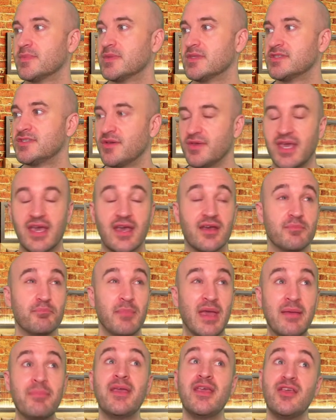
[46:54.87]
So yeah,
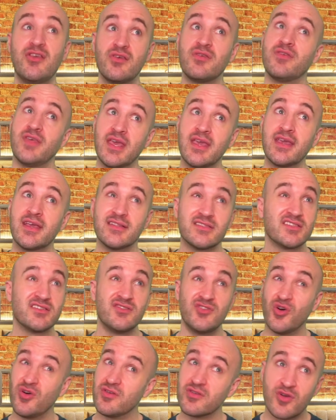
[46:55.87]
maybe you think
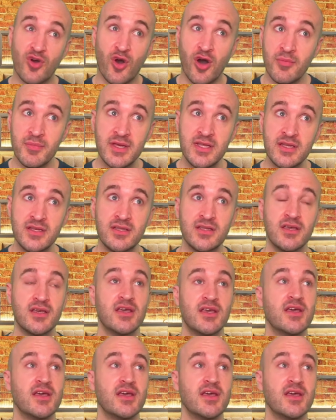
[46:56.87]
it's not common.